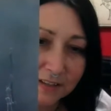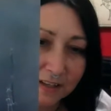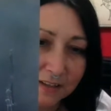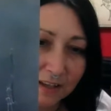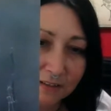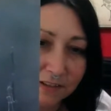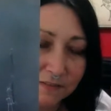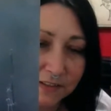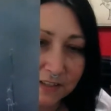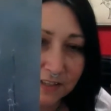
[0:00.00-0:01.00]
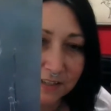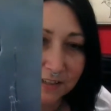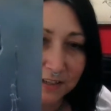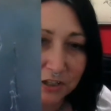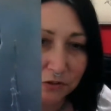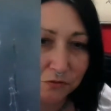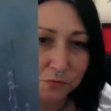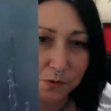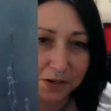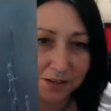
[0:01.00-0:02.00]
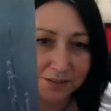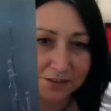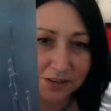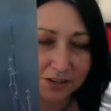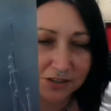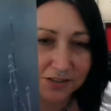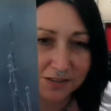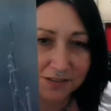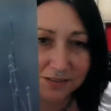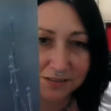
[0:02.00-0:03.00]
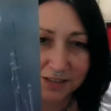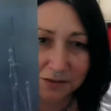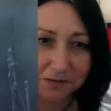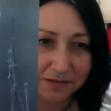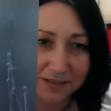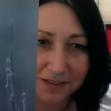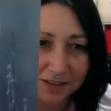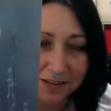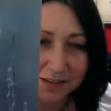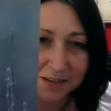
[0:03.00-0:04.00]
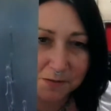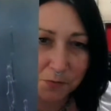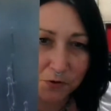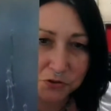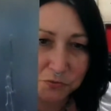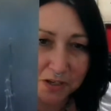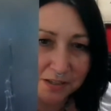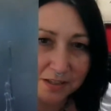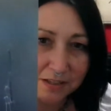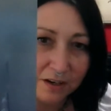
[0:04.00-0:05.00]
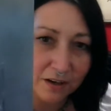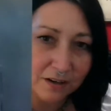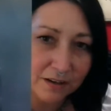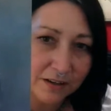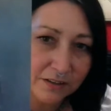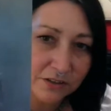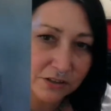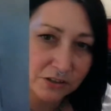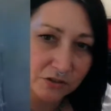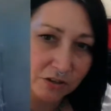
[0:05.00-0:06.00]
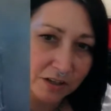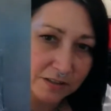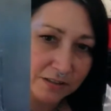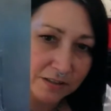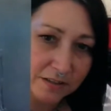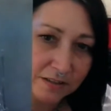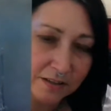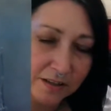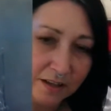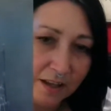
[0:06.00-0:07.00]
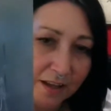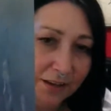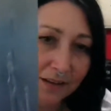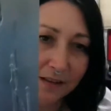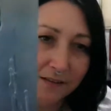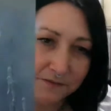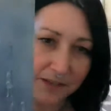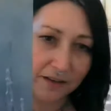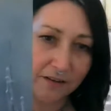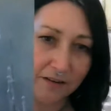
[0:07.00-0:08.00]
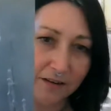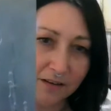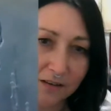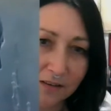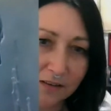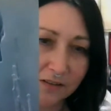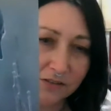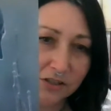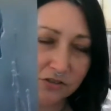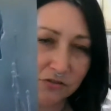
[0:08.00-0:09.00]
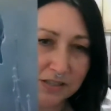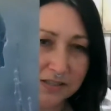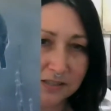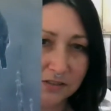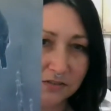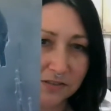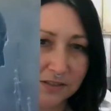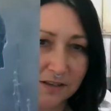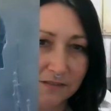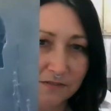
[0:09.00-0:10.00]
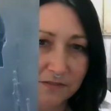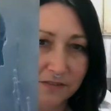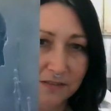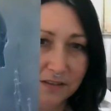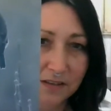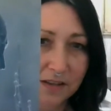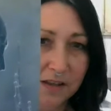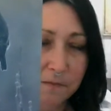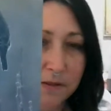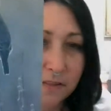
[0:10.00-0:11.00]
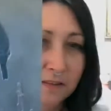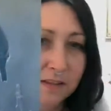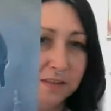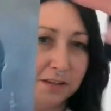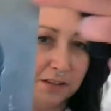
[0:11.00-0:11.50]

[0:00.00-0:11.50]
tiny, I don't even need a huge branch. I just need to, perch right here and just trust. And I love that card, just trust in yourself. But look at the